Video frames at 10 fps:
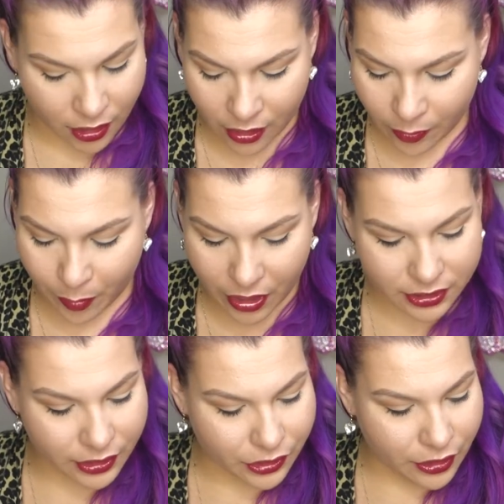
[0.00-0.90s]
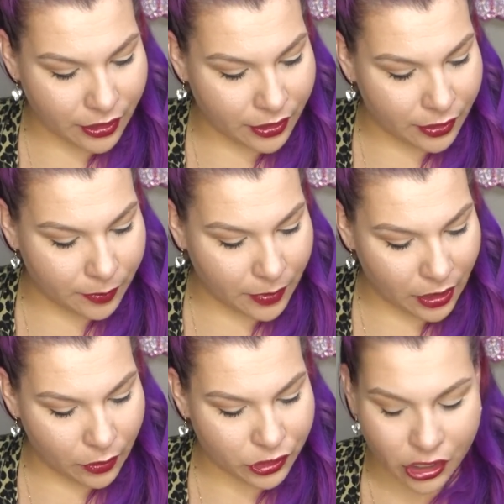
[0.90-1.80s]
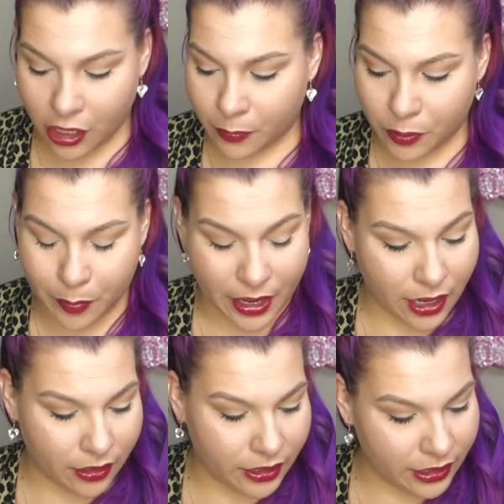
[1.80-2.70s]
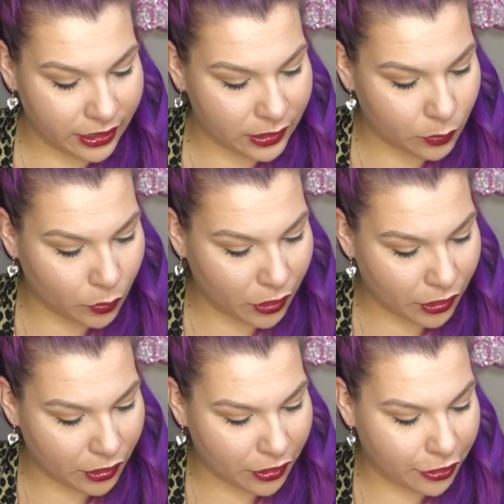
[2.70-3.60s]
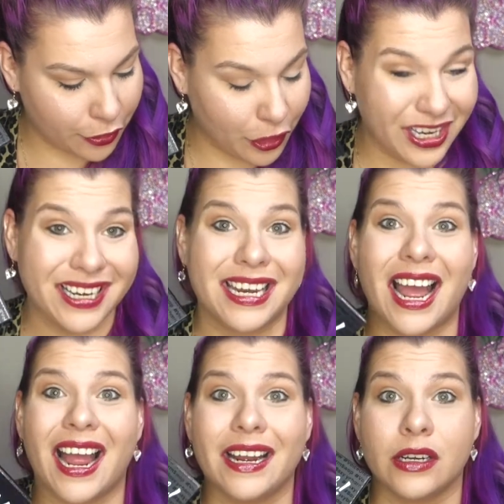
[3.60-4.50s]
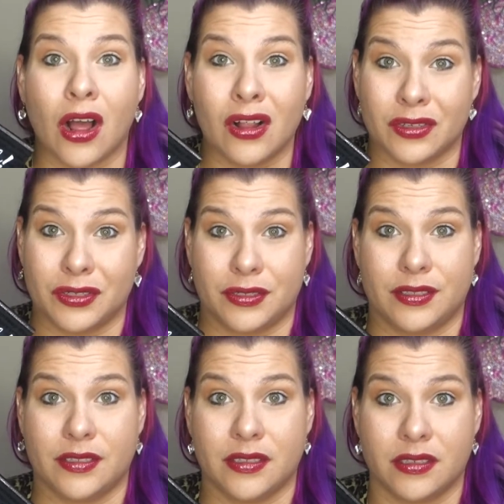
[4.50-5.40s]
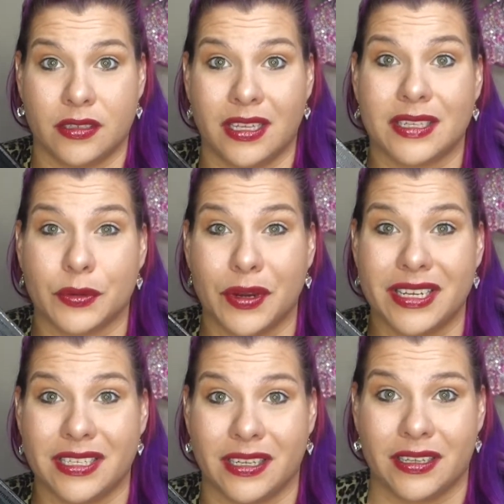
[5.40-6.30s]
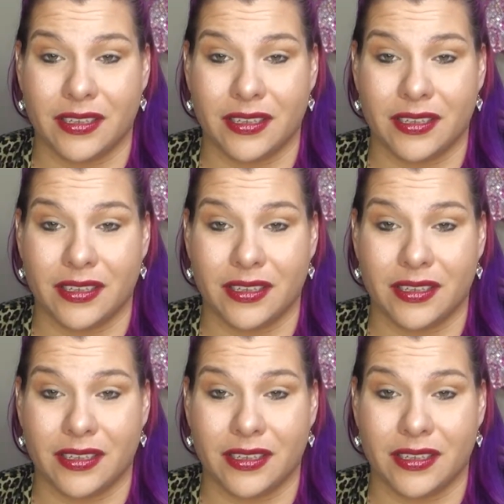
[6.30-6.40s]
The Boxycharm Hello Charmer palette is worth $39. That's crazy.